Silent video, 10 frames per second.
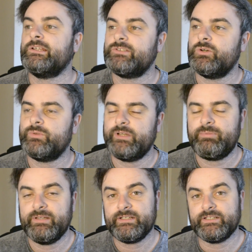so they're
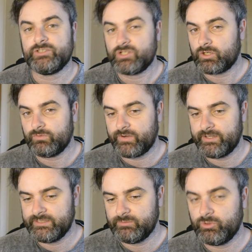playing a Chicago
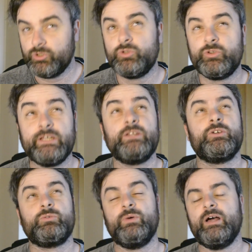Fire team who did
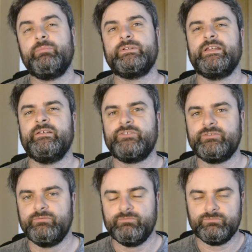look well, but they
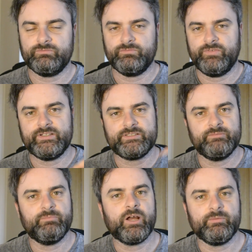finished
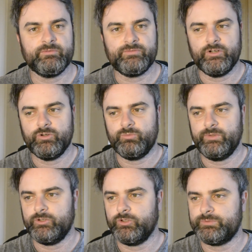in the bottom of their
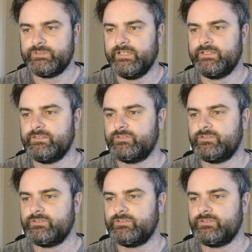wee group stage.